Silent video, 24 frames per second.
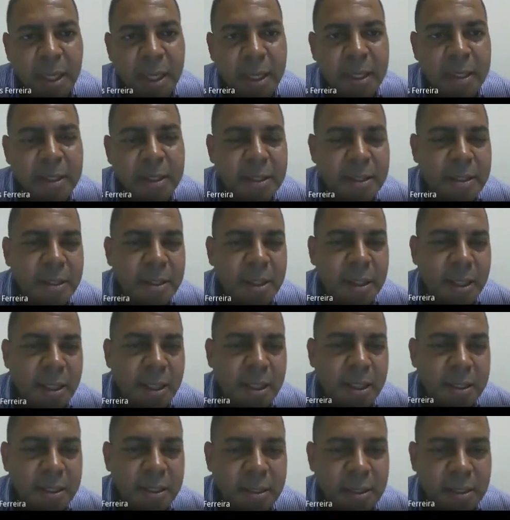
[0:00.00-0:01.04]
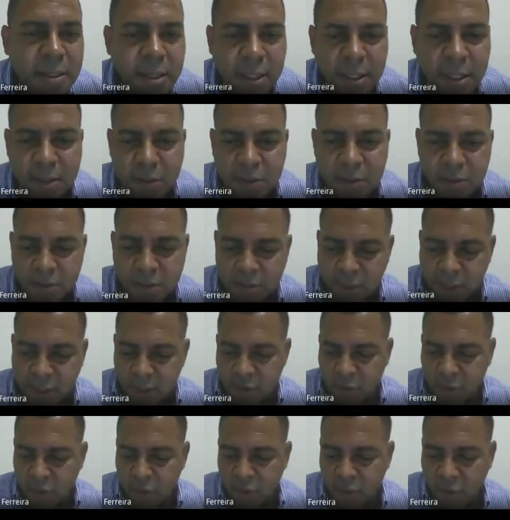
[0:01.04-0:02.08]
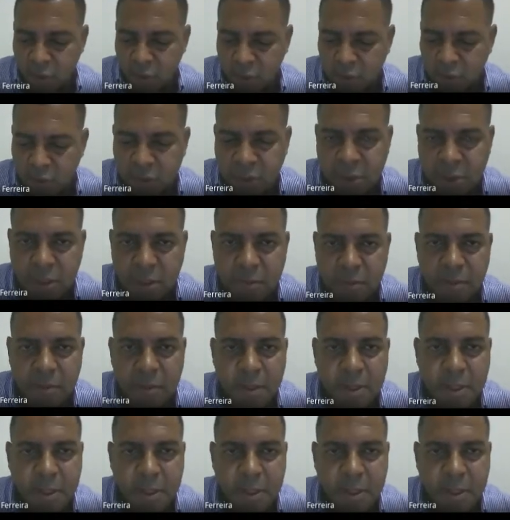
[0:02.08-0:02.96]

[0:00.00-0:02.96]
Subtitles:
and in the end, I will try to show some